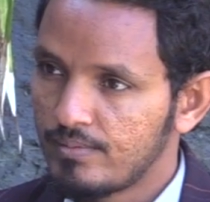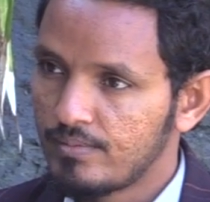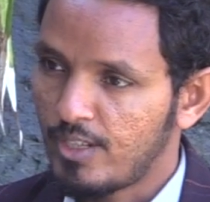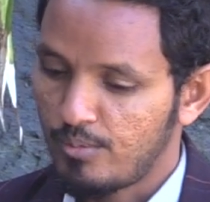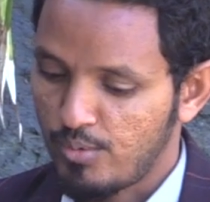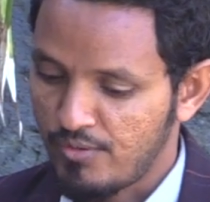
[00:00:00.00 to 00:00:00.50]

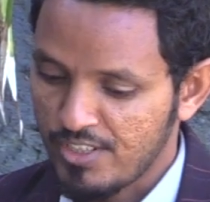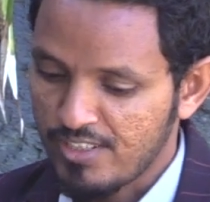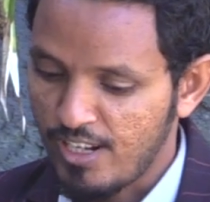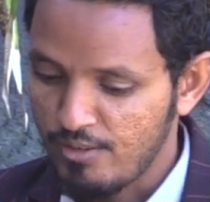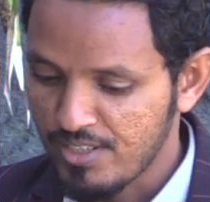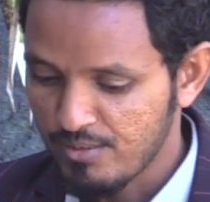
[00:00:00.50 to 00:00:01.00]
Yeah,
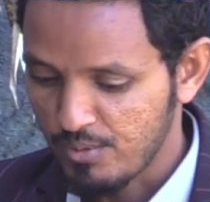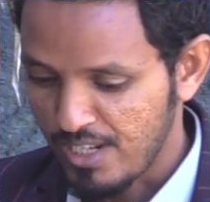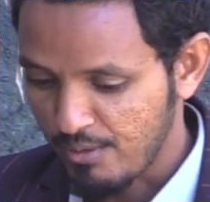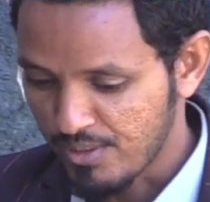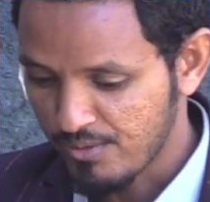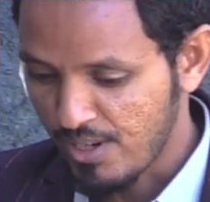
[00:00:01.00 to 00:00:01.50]
Professor Lawrence, when
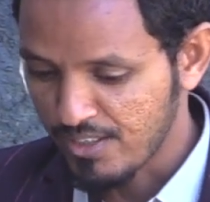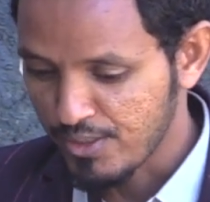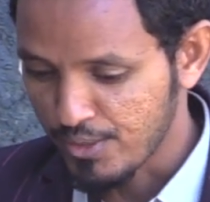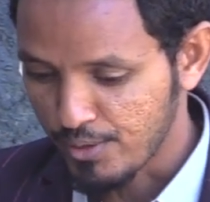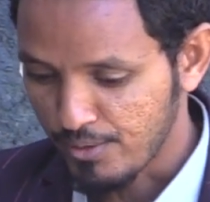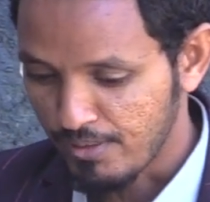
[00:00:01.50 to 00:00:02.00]
I was trying
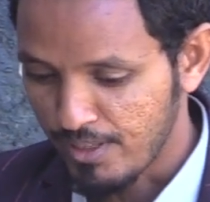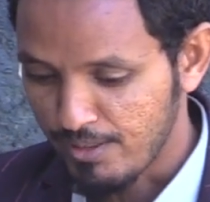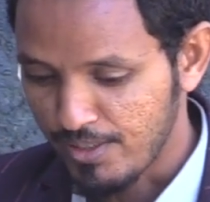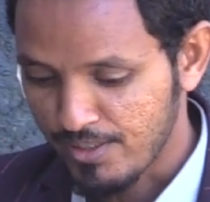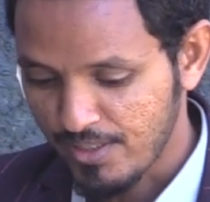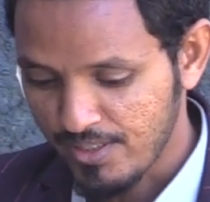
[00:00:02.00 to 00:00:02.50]
to do a little
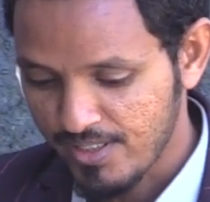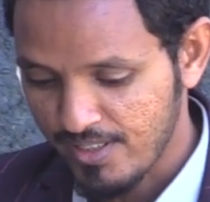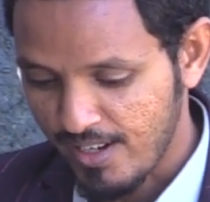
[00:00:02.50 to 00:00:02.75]
research,